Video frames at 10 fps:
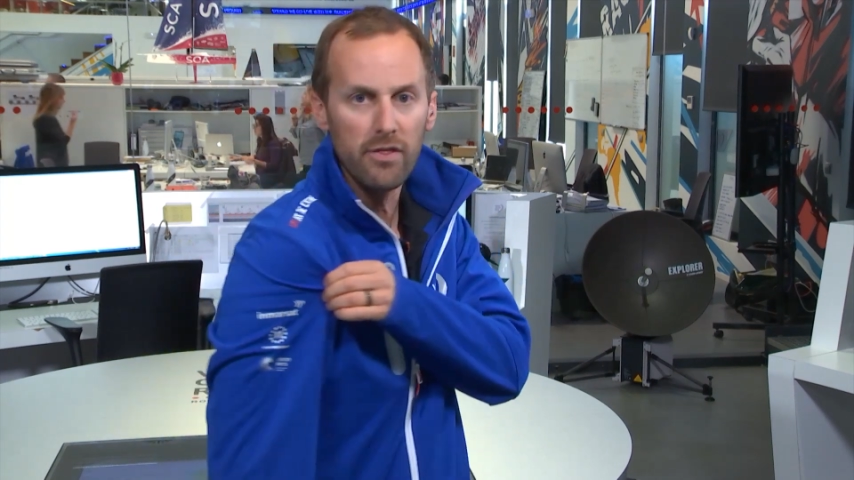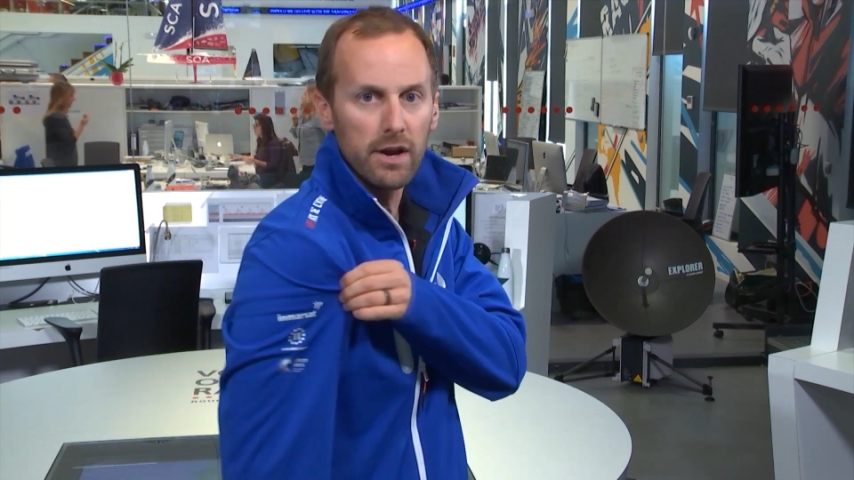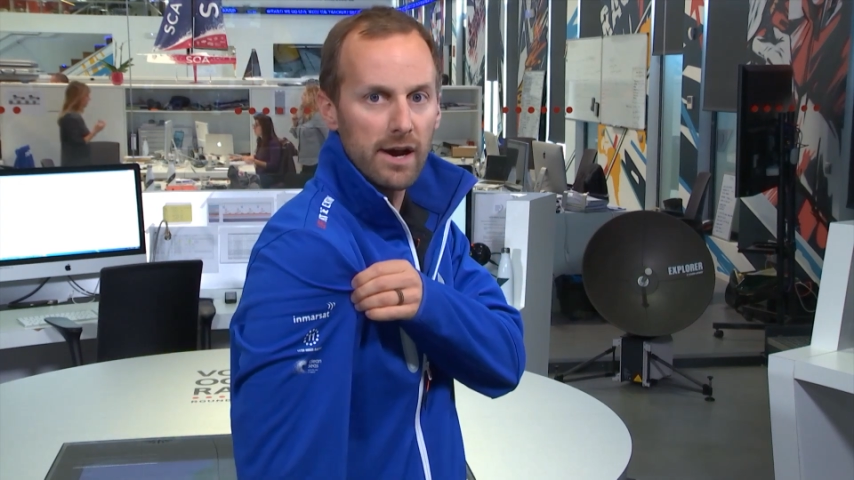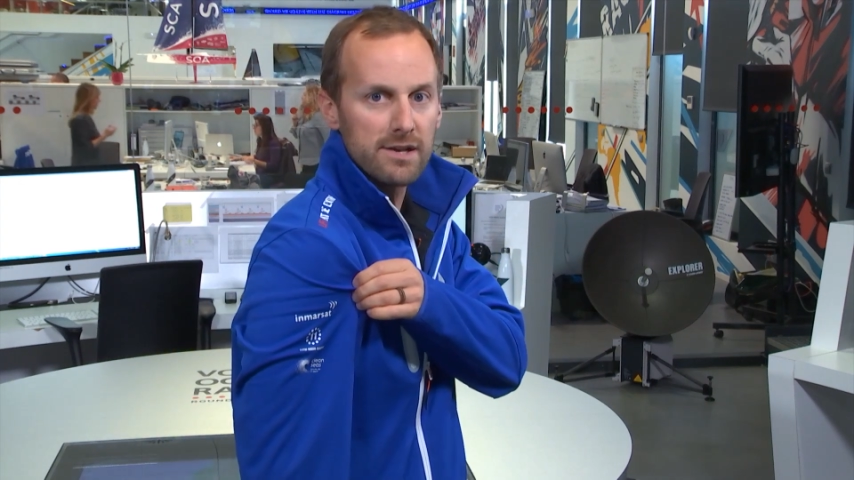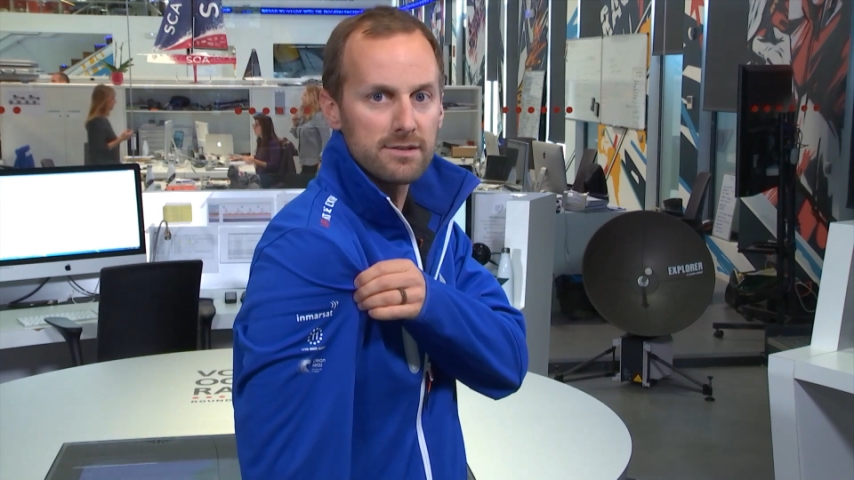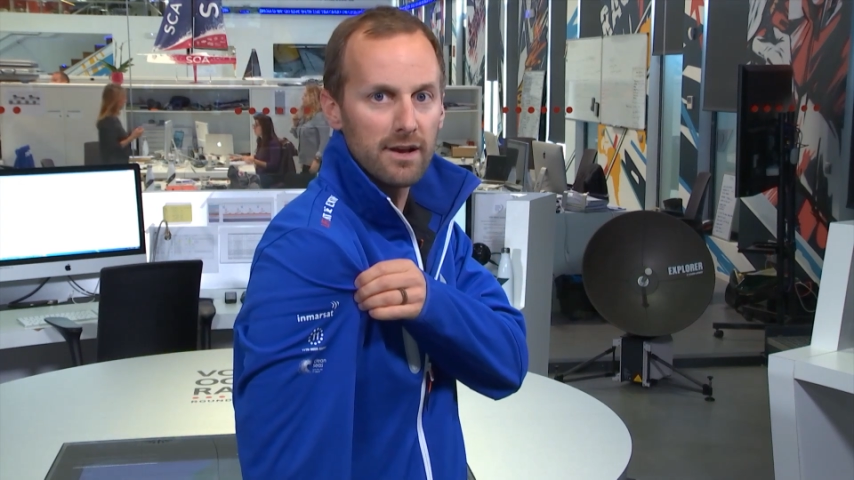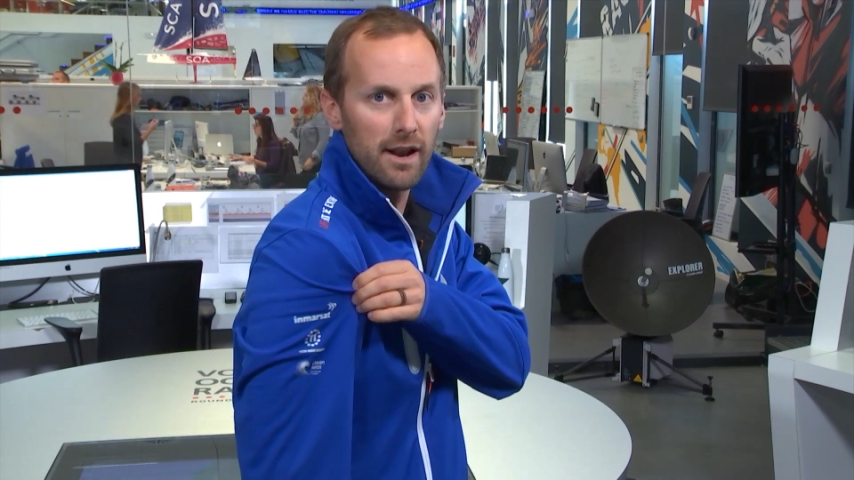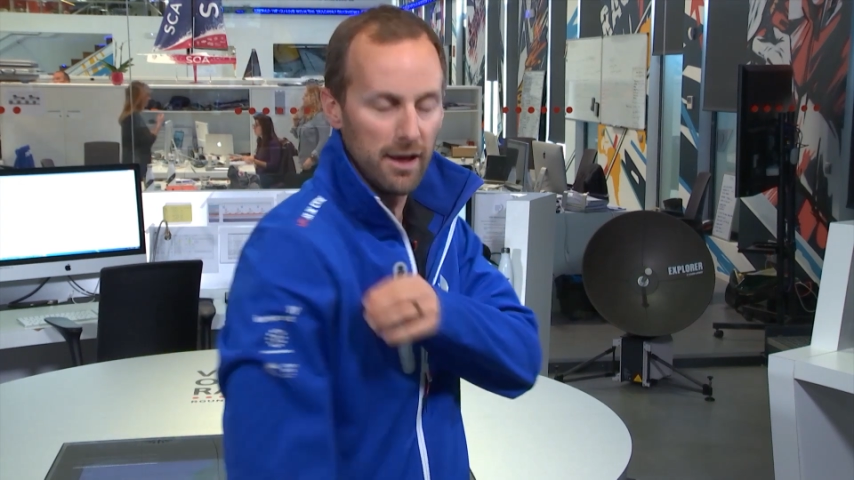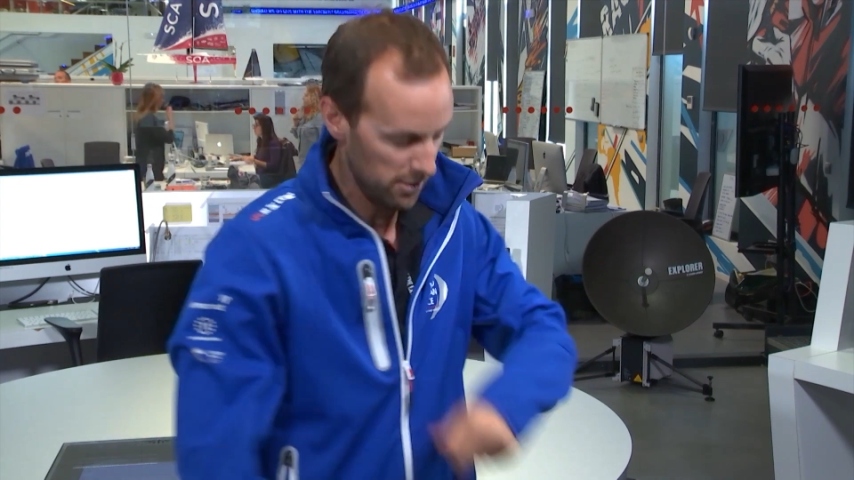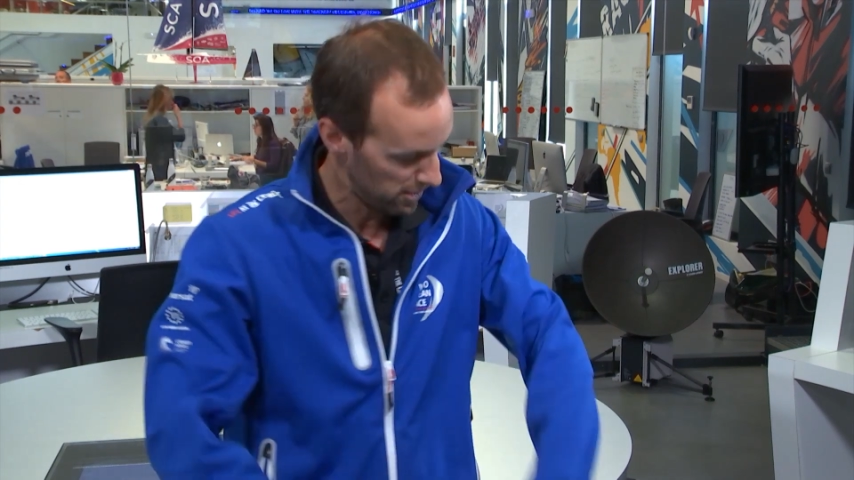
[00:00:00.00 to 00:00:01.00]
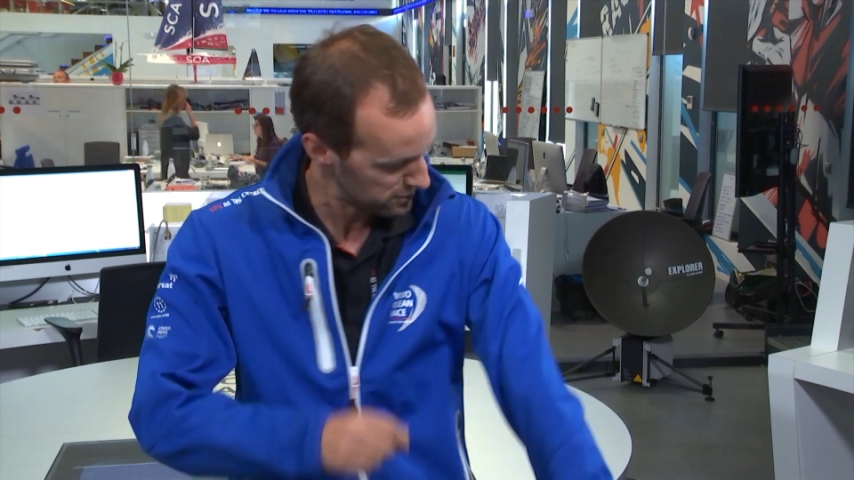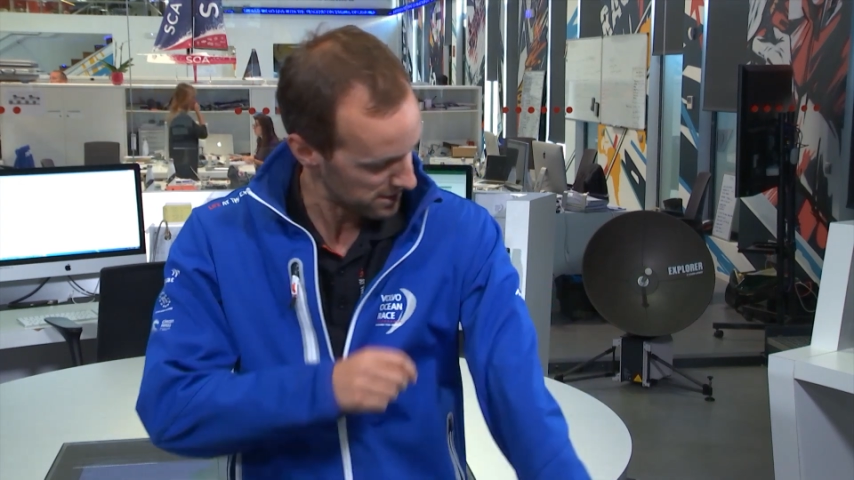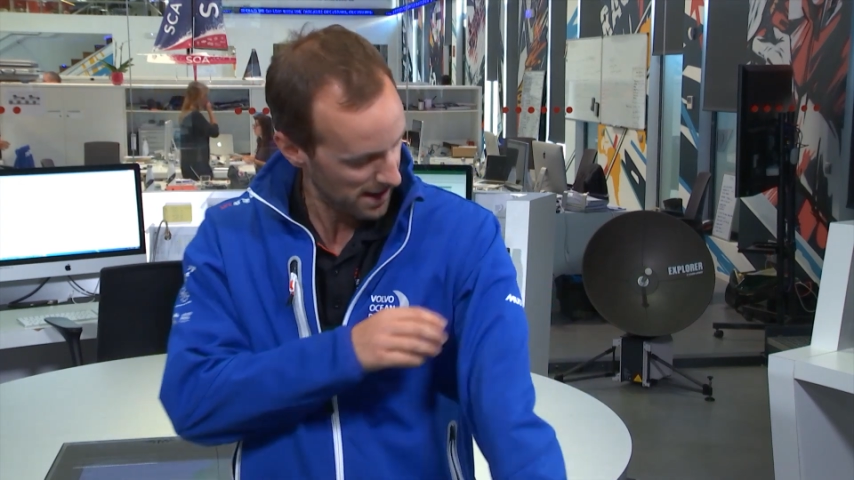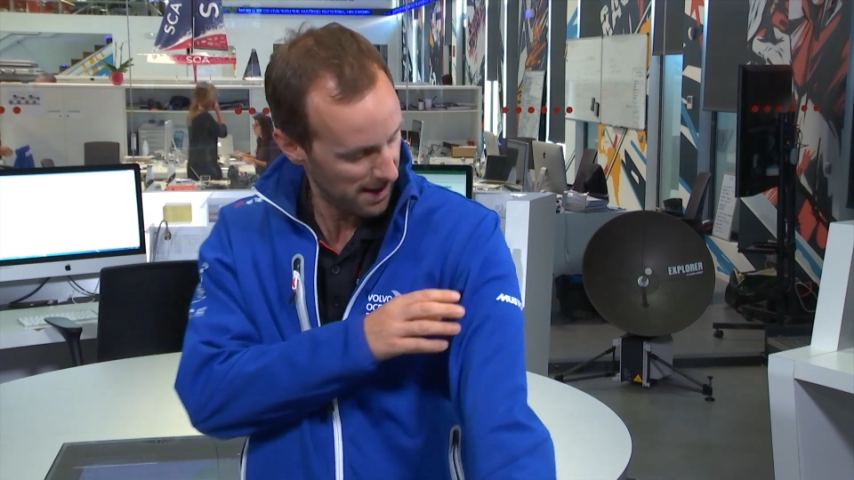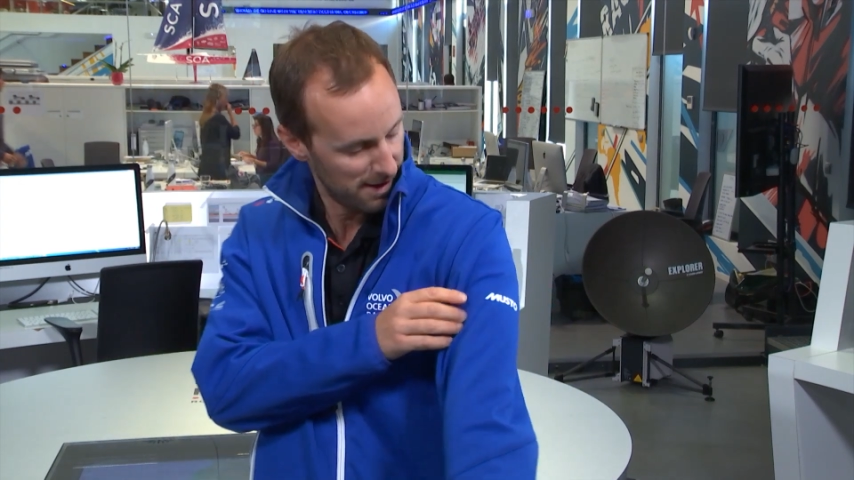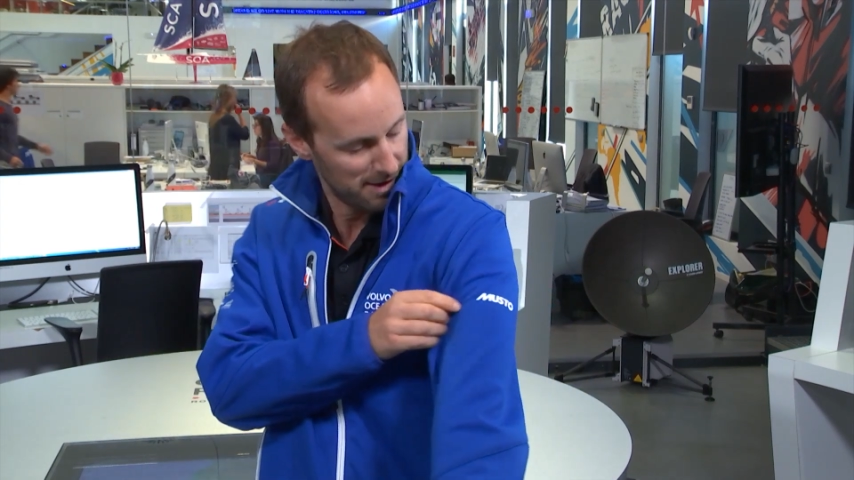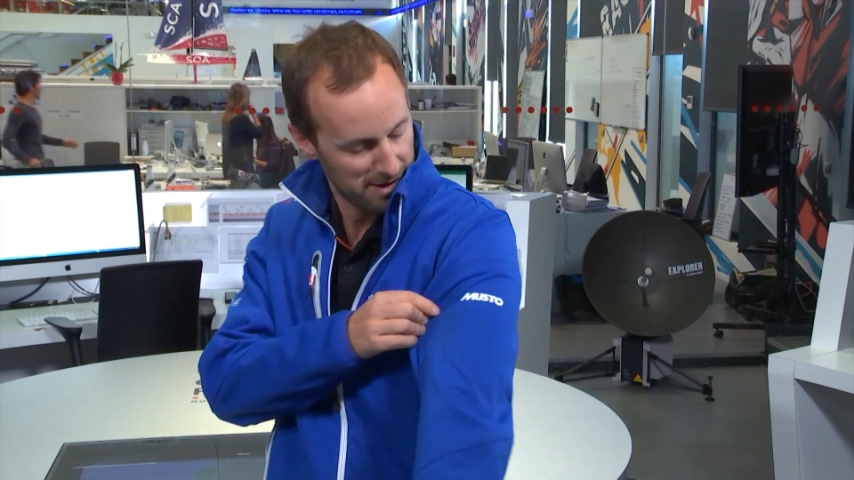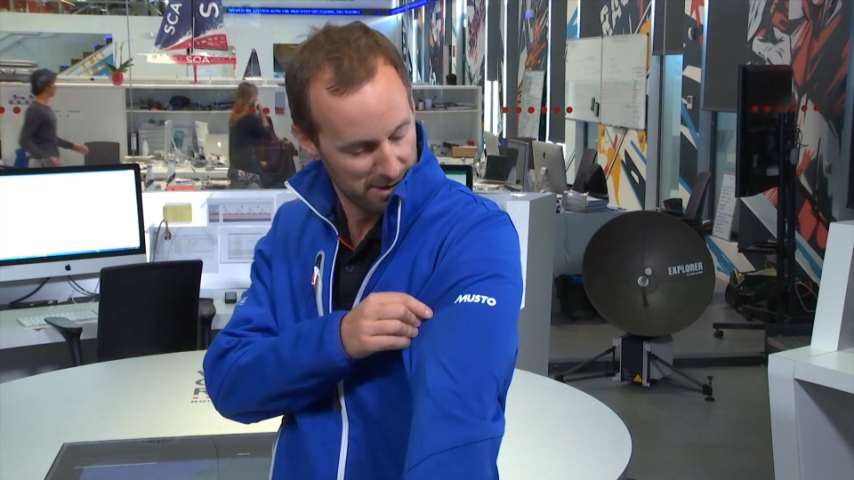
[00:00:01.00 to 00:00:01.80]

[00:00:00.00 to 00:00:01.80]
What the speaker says: rather nice logos there.